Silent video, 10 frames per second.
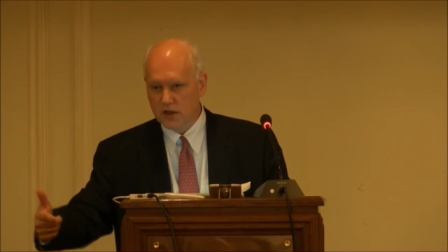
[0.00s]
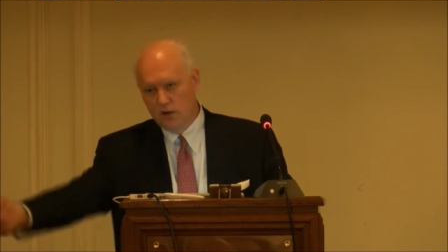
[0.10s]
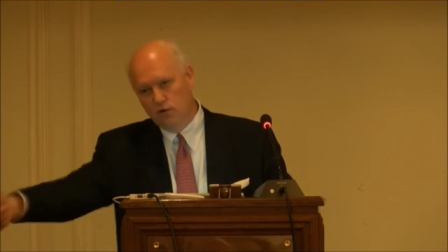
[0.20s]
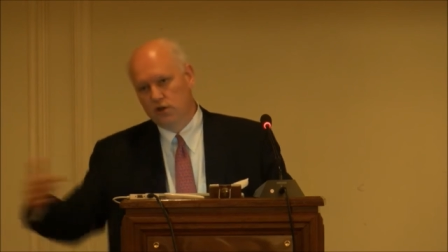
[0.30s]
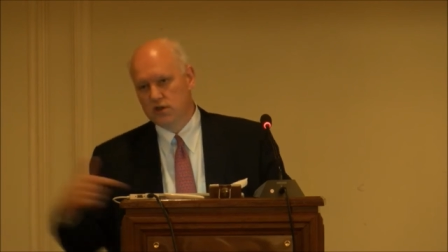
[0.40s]
say,
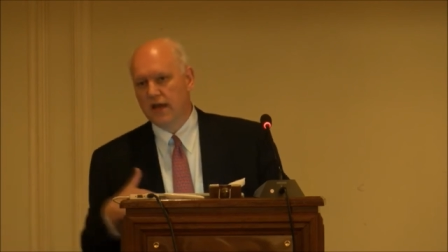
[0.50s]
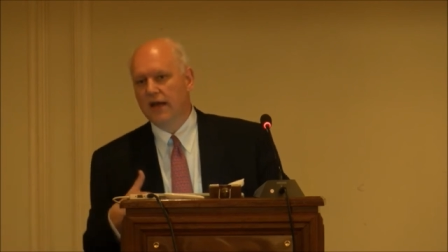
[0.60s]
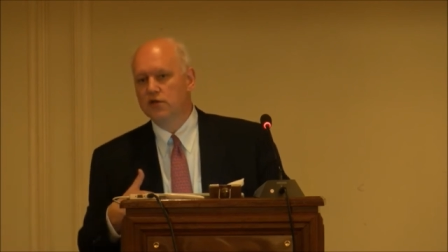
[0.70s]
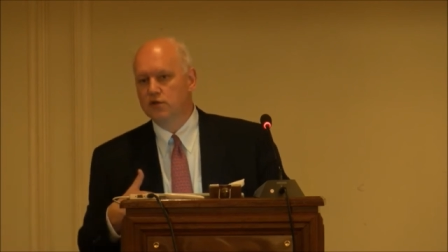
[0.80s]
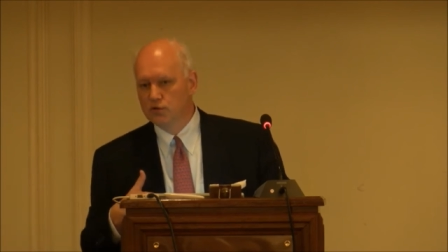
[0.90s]
no, it's
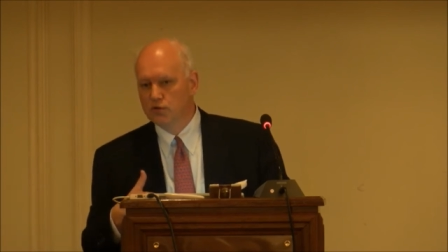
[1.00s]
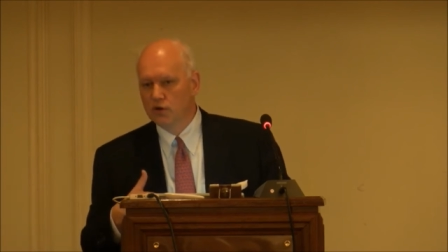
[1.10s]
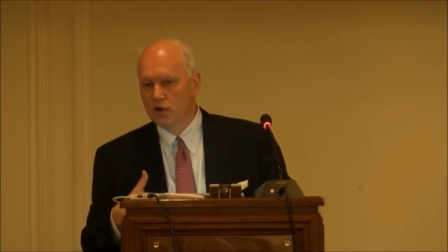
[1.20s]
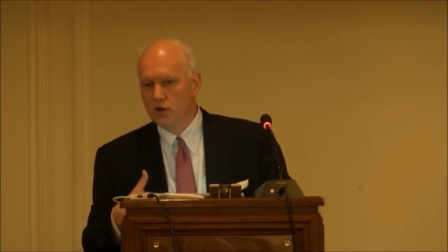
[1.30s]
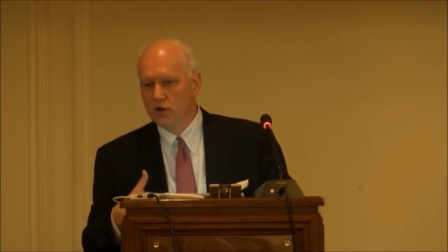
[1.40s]
thanks to
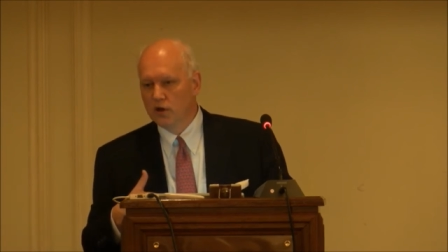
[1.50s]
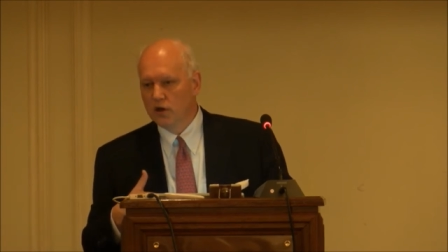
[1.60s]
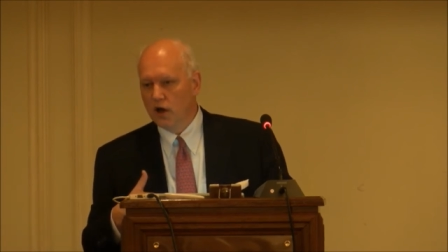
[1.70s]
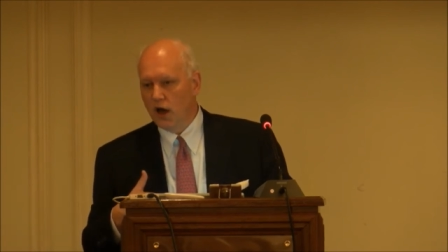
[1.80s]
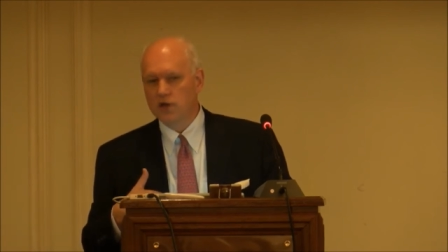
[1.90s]

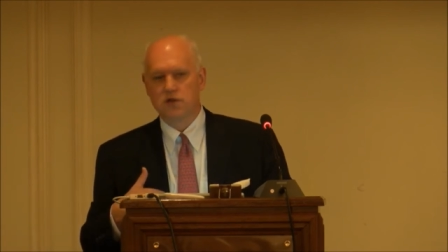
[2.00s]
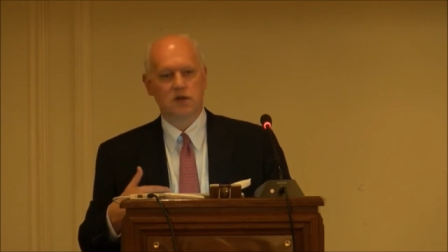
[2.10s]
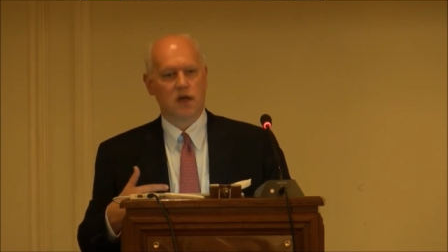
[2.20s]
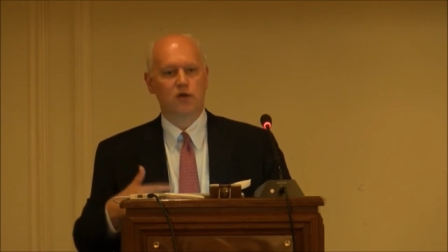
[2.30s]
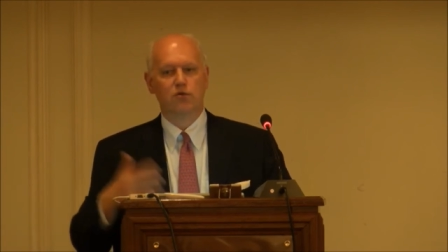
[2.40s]

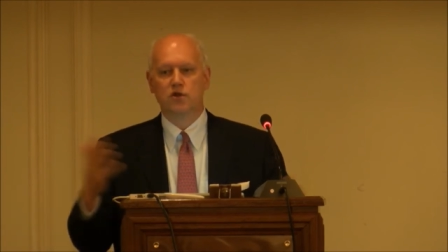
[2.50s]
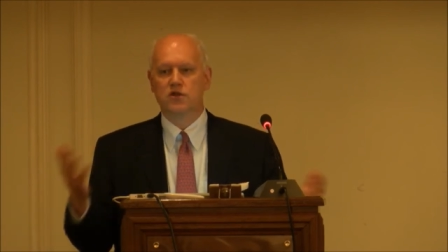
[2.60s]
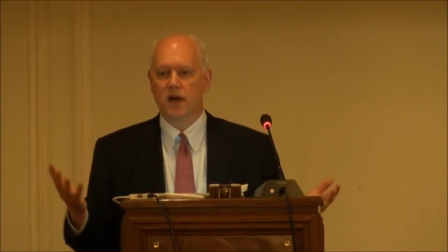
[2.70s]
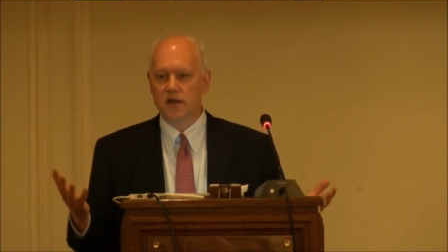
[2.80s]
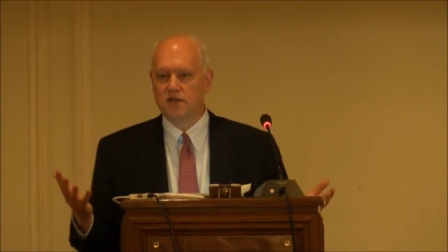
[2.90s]
us. And who
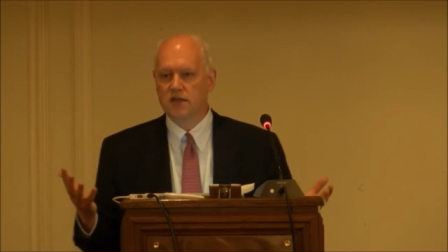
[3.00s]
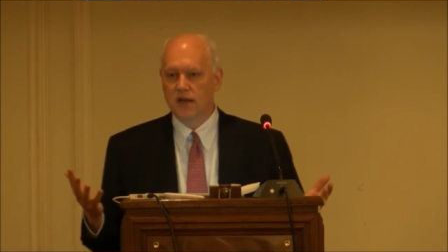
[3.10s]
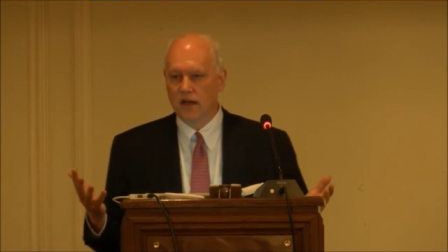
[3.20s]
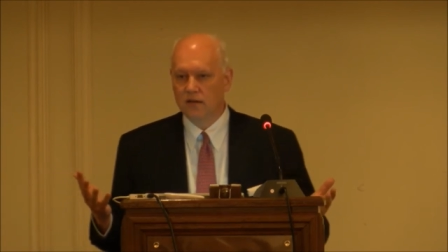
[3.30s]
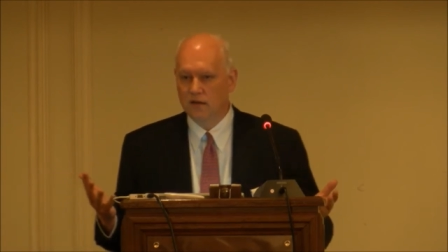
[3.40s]
decides in
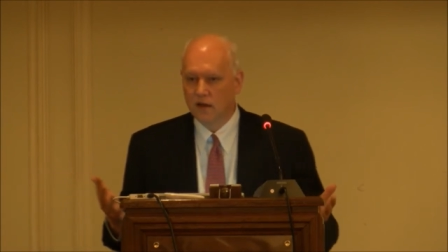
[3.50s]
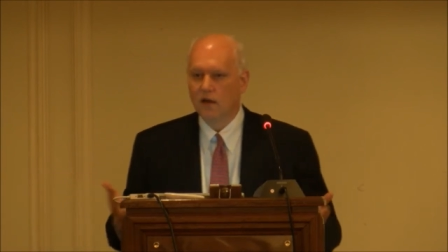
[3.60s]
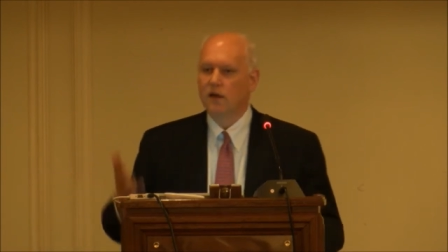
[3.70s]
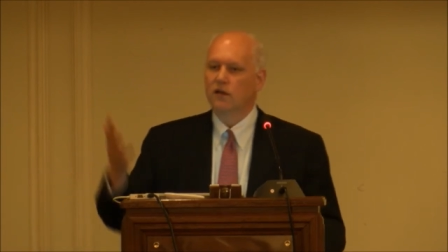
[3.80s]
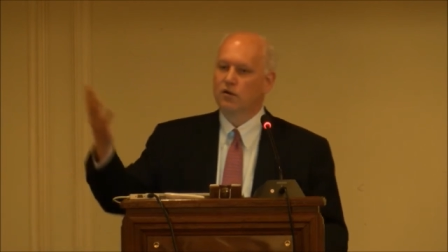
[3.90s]
the end?
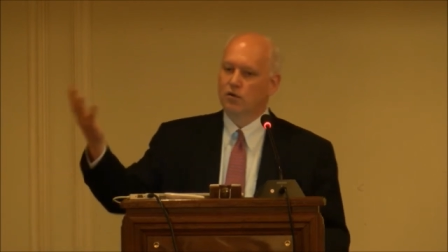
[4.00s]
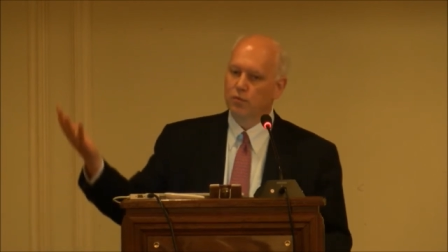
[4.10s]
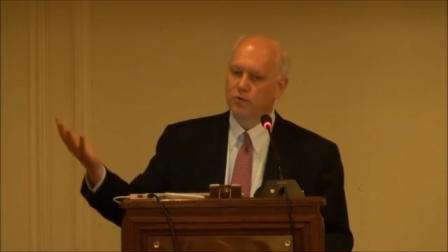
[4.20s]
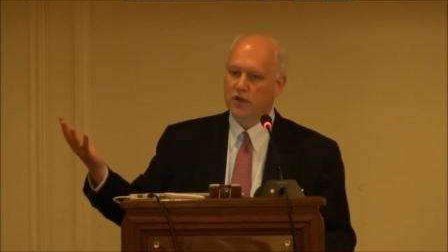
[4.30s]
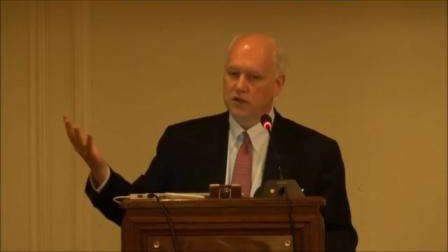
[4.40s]
The
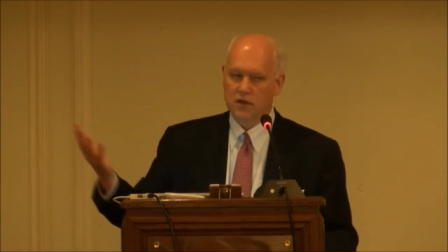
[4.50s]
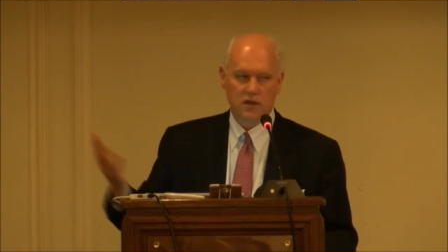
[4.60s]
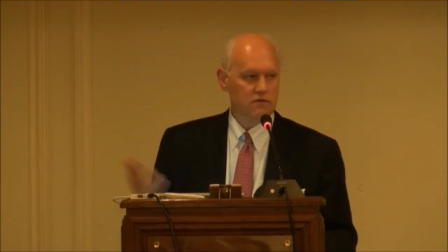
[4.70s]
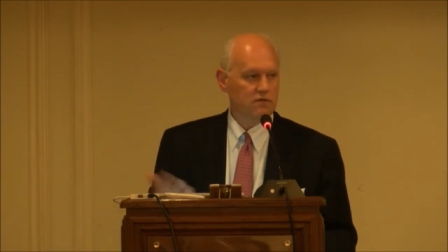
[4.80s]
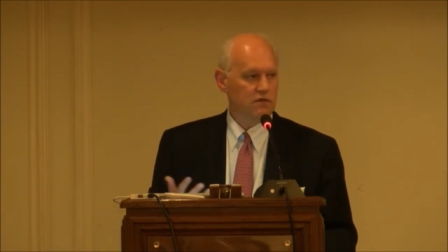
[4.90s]
corporate
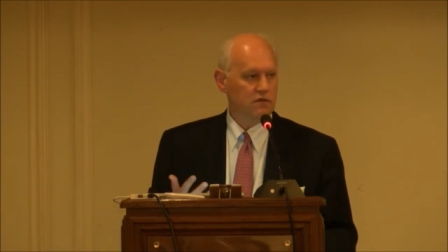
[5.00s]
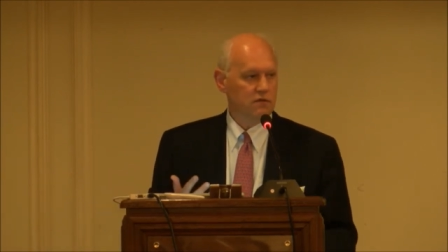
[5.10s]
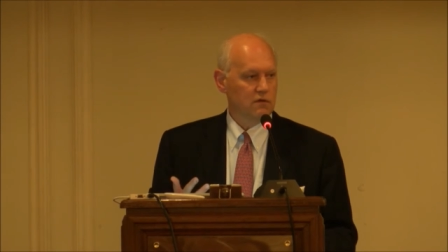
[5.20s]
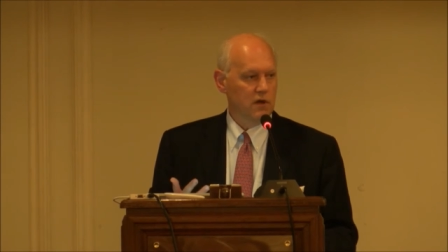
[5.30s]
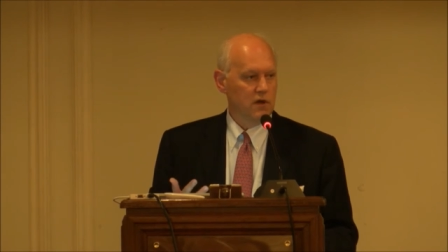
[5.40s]
executives. You
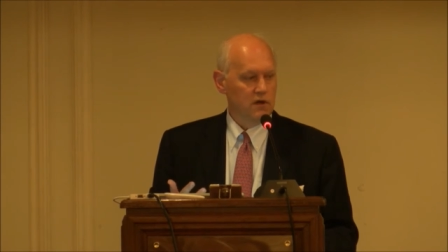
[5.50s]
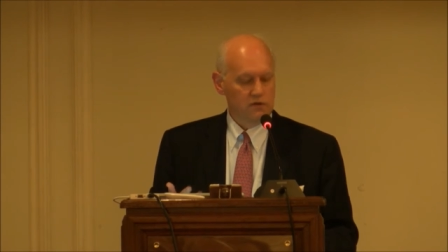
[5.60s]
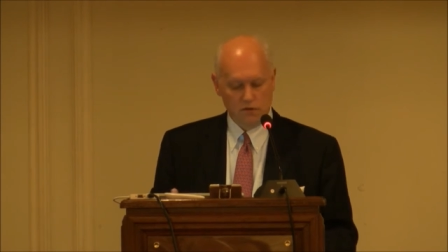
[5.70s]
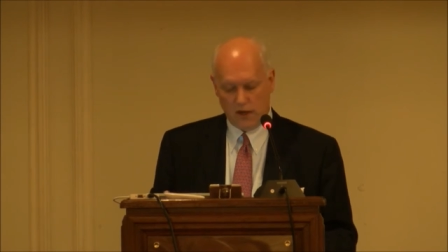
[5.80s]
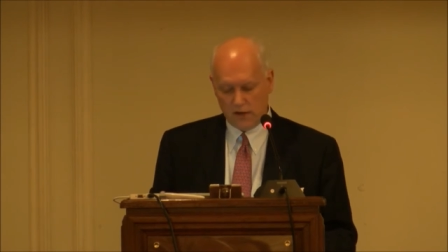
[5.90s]
know?
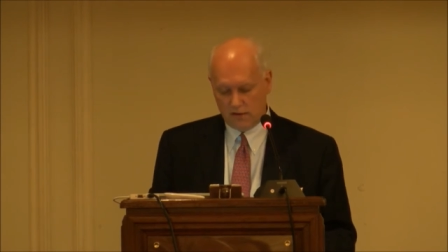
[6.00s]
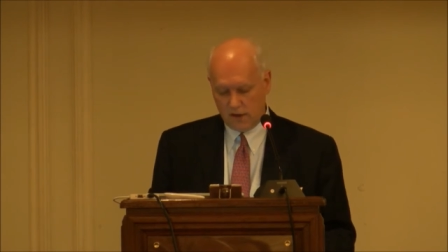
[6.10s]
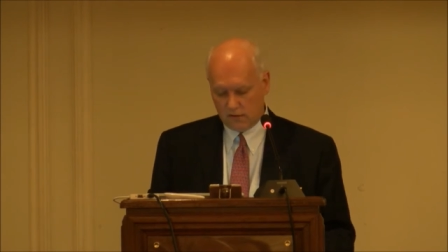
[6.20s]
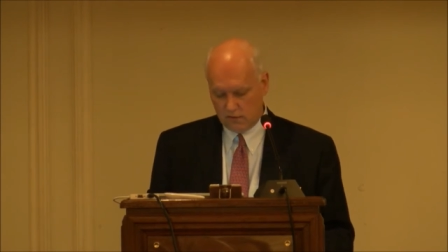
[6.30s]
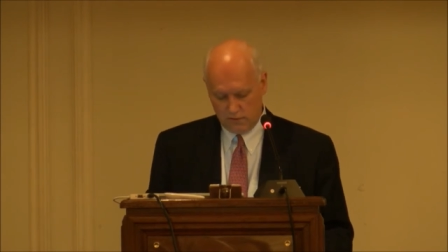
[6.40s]
So that,
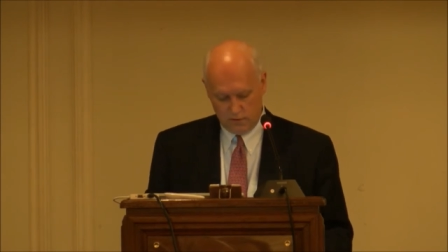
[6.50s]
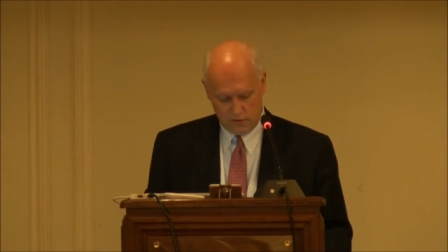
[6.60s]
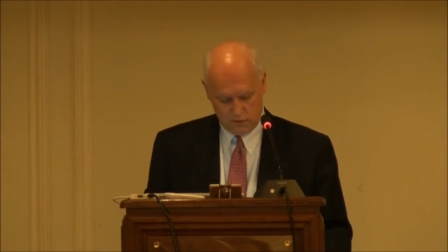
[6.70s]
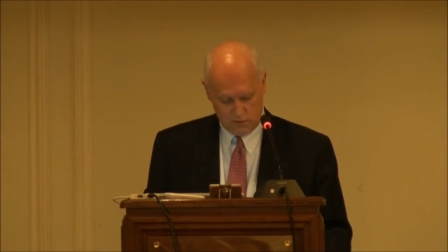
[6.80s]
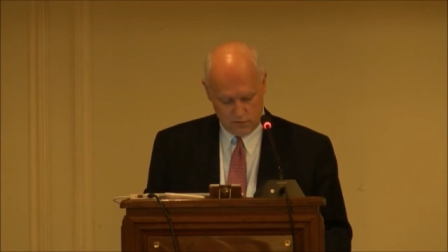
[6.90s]
that's sort of
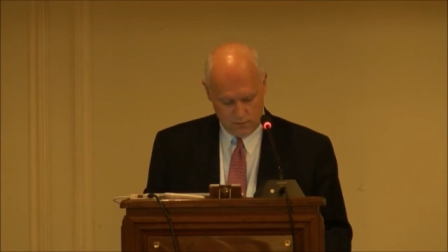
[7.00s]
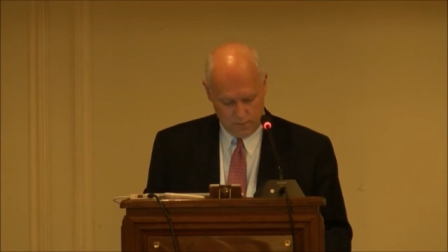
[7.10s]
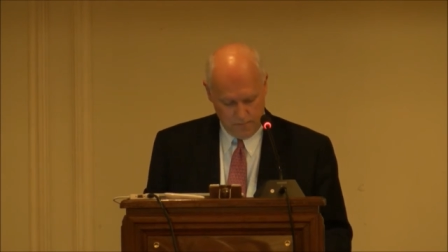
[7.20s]
not so good.